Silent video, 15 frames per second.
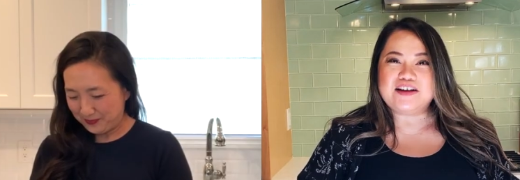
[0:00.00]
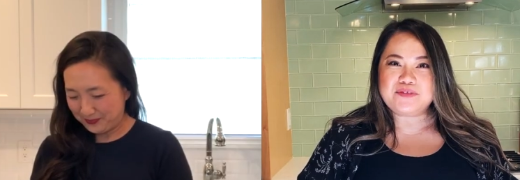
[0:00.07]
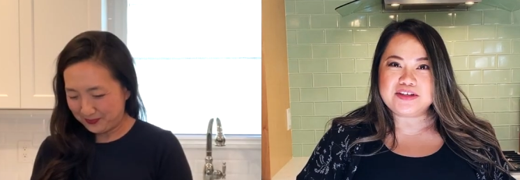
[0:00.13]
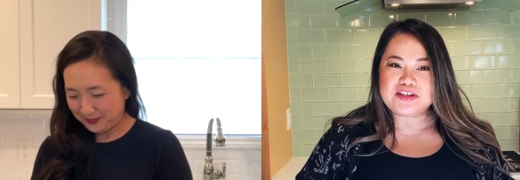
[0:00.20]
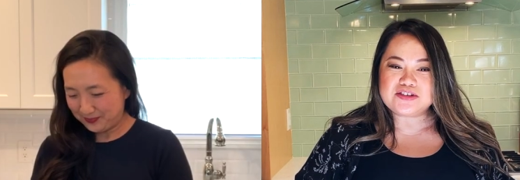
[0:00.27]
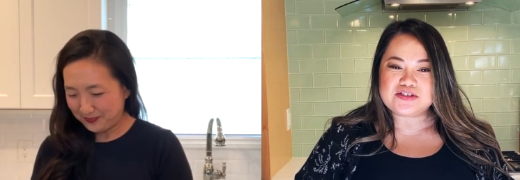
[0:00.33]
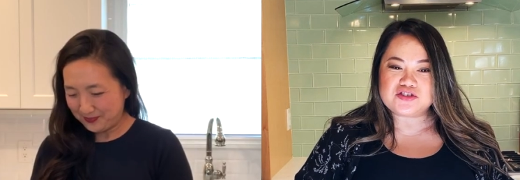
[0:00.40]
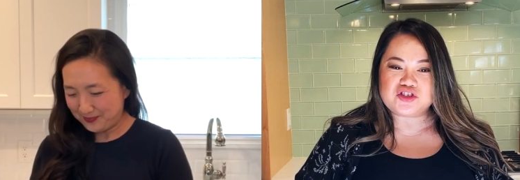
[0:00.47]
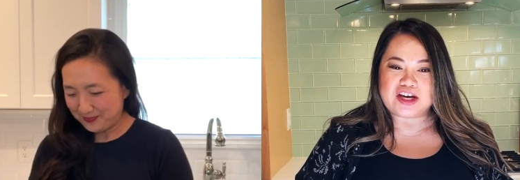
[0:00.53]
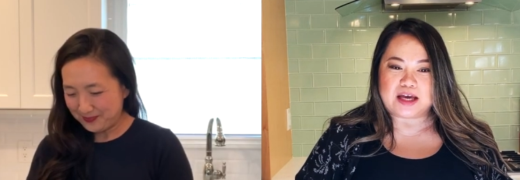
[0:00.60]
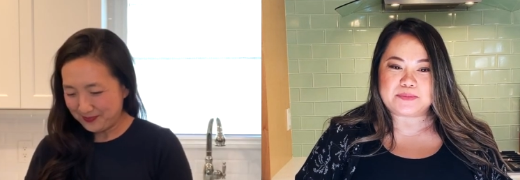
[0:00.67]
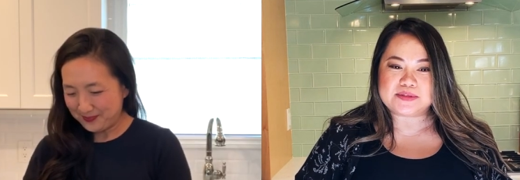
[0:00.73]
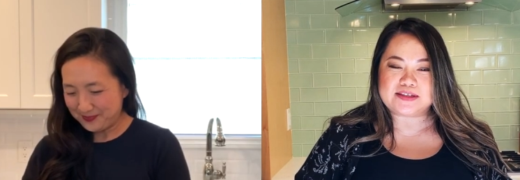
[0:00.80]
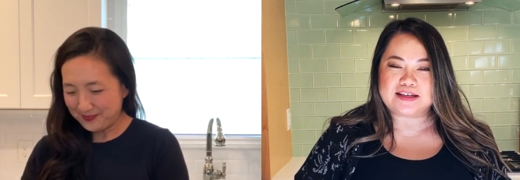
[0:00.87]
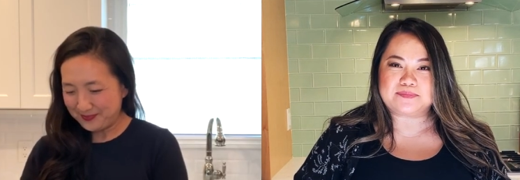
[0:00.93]
Speaker 1: would use a
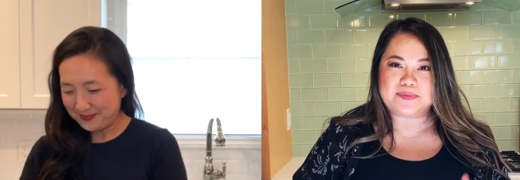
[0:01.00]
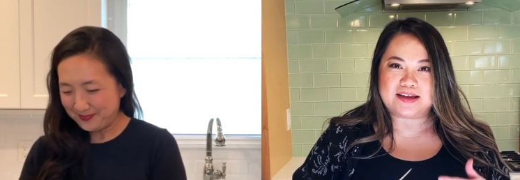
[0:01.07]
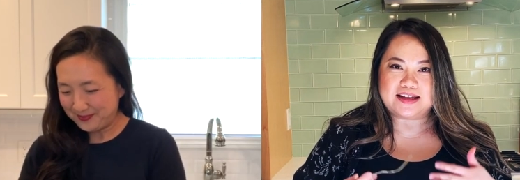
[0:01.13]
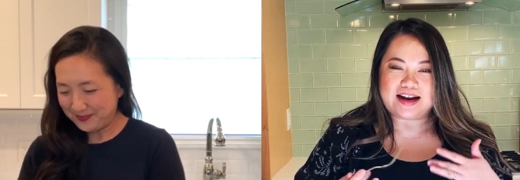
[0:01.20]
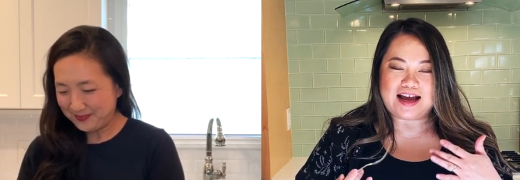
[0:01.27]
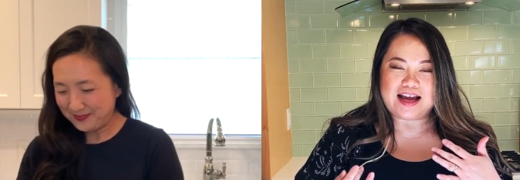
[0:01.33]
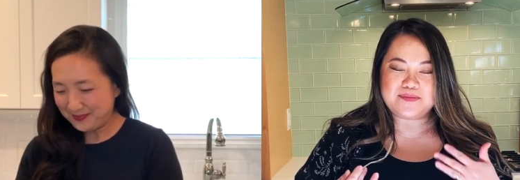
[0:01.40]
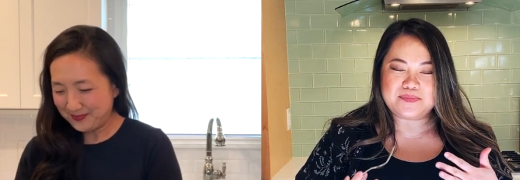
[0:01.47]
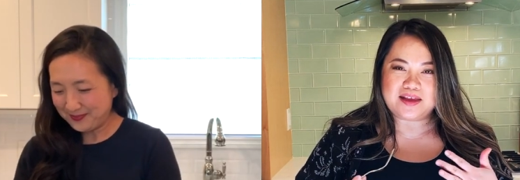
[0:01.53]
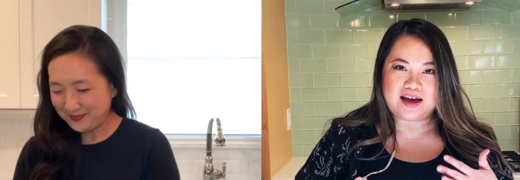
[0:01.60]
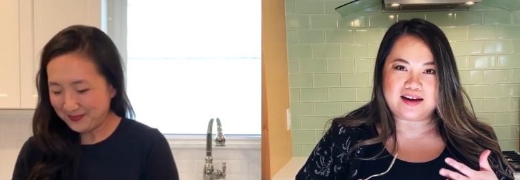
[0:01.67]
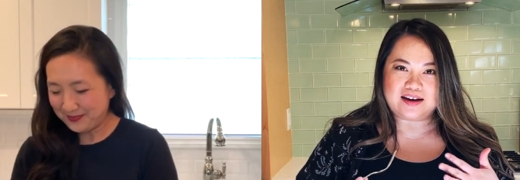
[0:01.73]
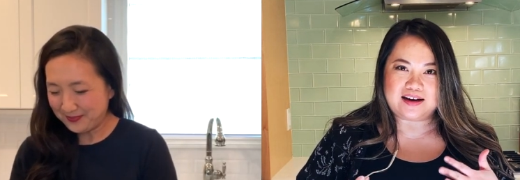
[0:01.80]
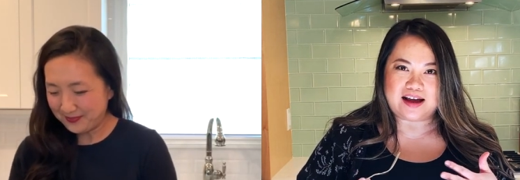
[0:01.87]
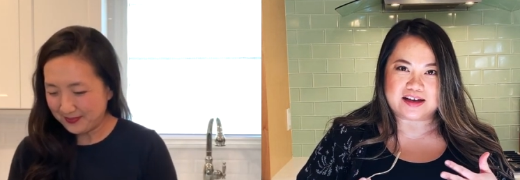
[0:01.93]
chopstick, but I'm
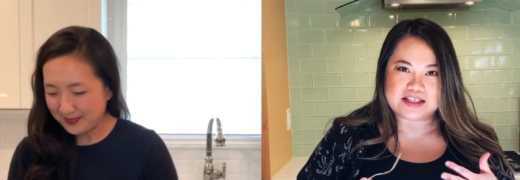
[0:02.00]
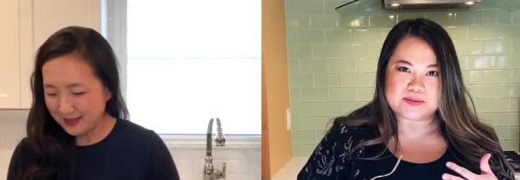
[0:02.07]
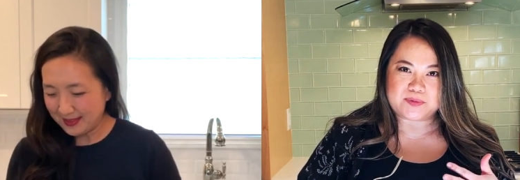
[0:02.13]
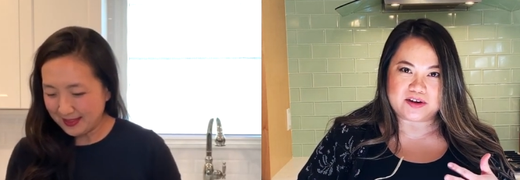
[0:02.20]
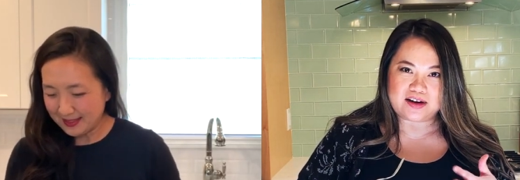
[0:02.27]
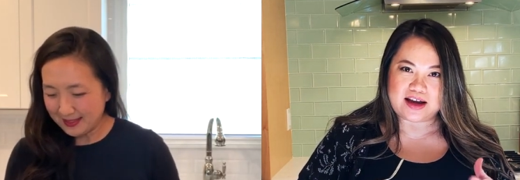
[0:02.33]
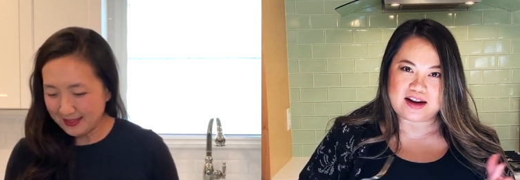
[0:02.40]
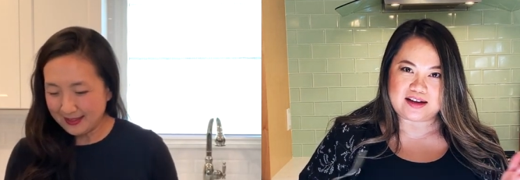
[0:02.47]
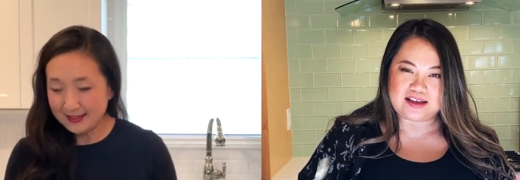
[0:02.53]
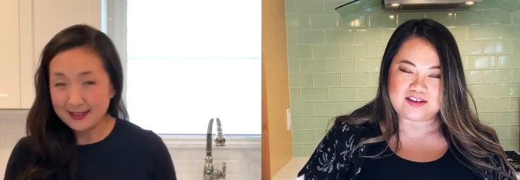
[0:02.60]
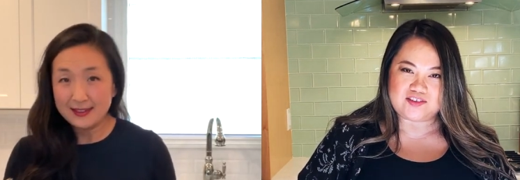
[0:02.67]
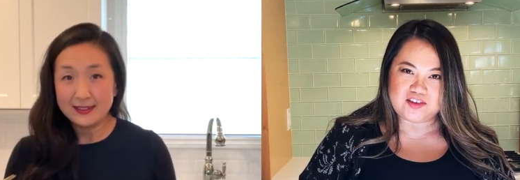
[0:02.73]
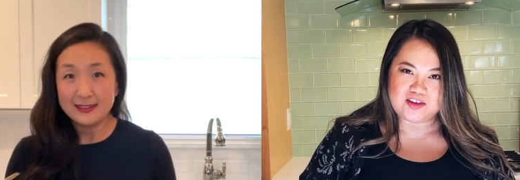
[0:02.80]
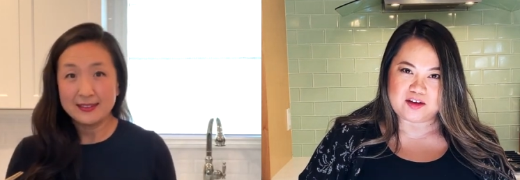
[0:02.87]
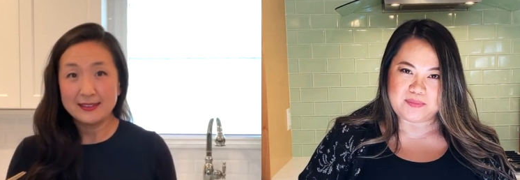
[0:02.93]
not an expert at it,
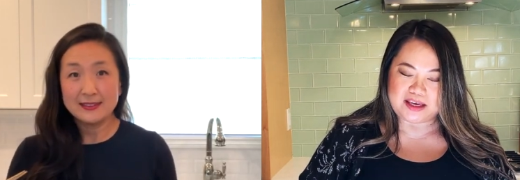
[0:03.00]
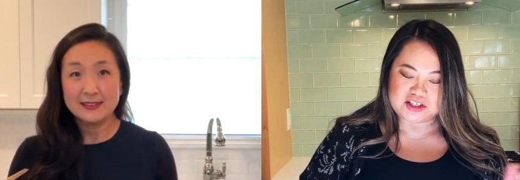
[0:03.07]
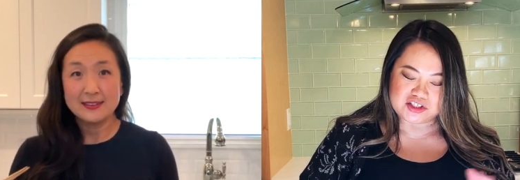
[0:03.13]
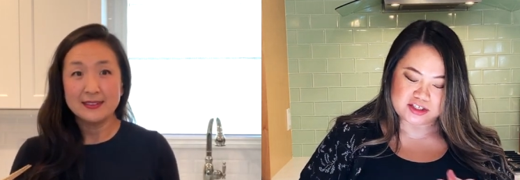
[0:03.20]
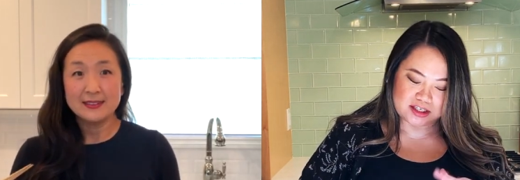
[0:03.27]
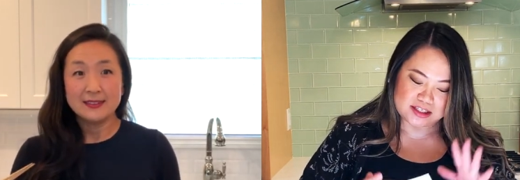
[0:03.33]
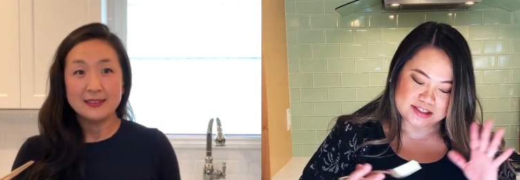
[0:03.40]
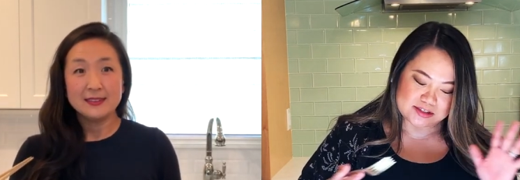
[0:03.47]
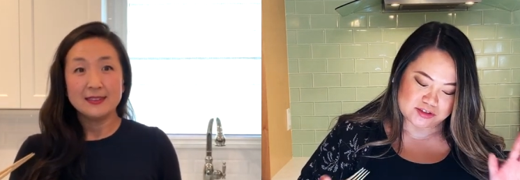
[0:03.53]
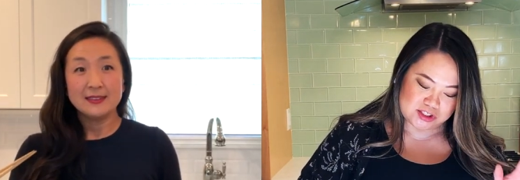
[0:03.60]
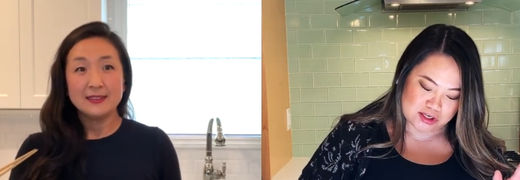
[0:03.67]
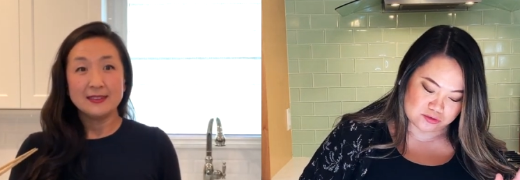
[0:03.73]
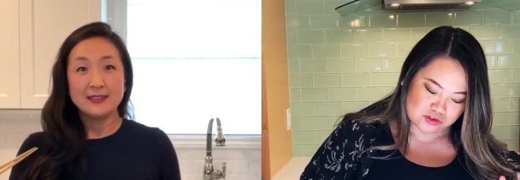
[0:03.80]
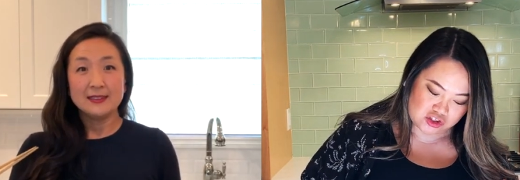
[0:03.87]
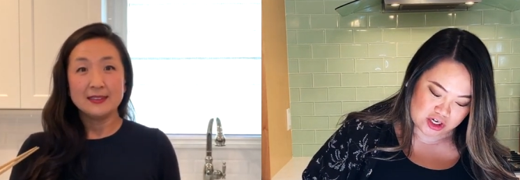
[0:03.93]
even though I'm Asian, so
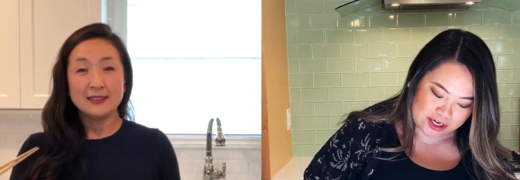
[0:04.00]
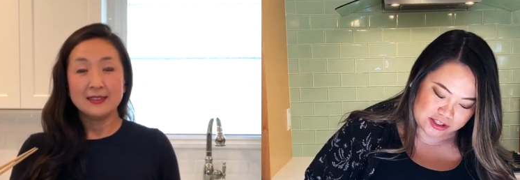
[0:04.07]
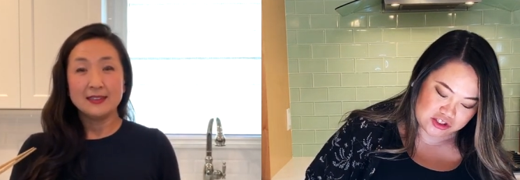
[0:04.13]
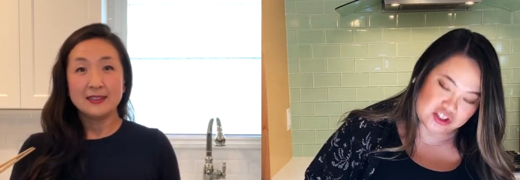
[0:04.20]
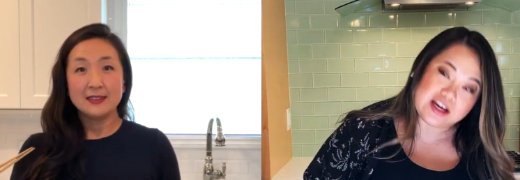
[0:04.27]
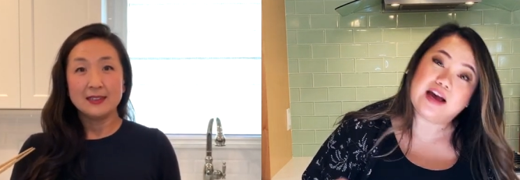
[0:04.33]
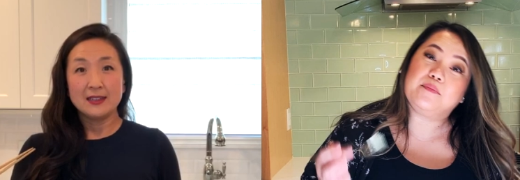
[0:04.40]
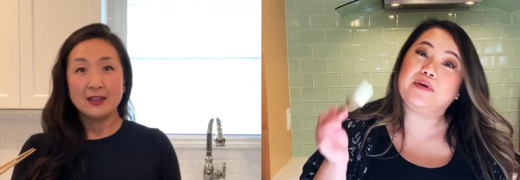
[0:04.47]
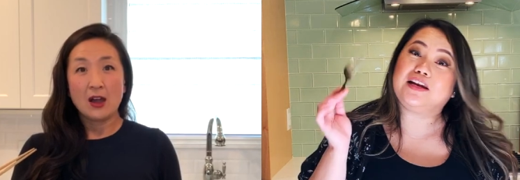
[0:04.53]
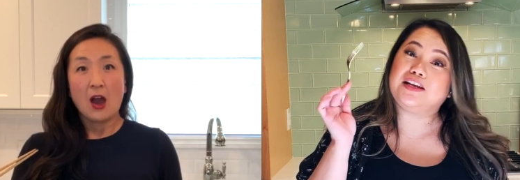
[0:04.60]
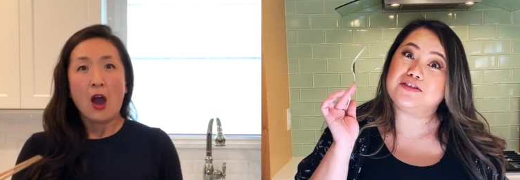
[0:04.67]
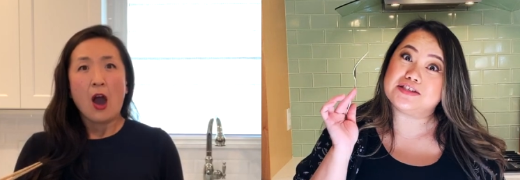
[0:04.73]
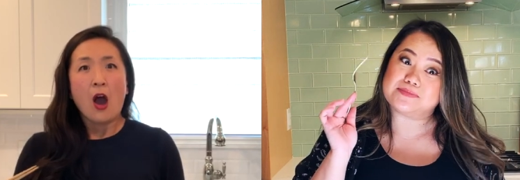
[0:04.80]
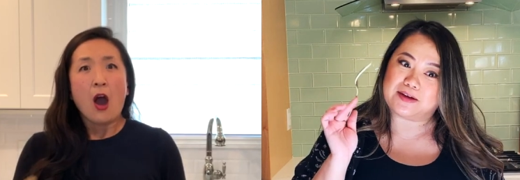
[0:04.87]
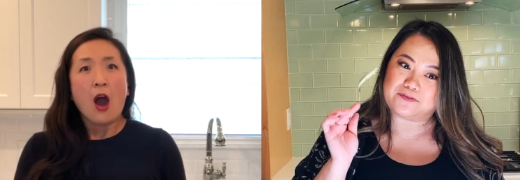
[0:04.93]
don't judge. I'm going to
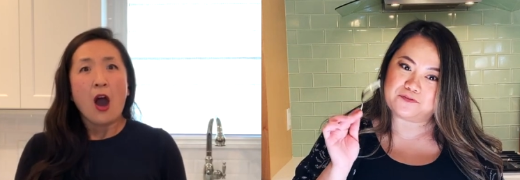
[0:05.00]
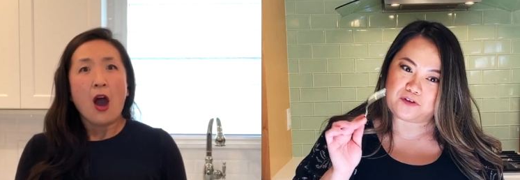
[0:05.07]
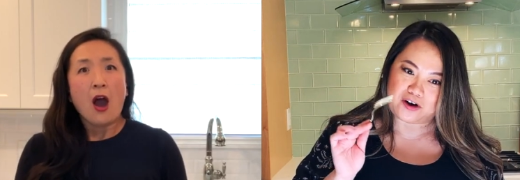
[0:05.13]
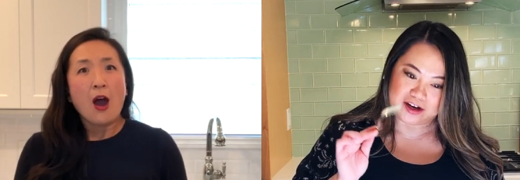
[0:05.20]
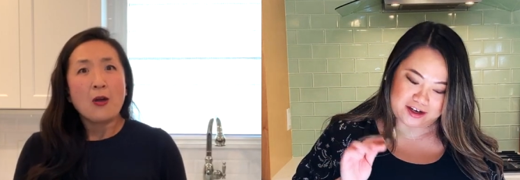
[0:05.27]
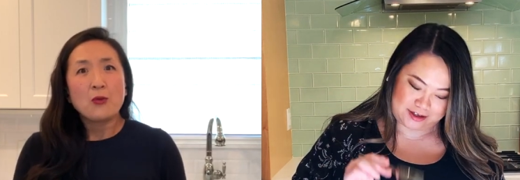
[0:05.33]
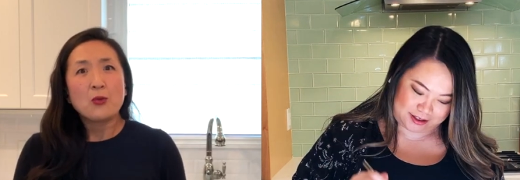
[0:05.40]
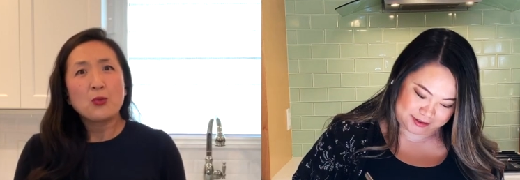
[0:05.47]
use my fork.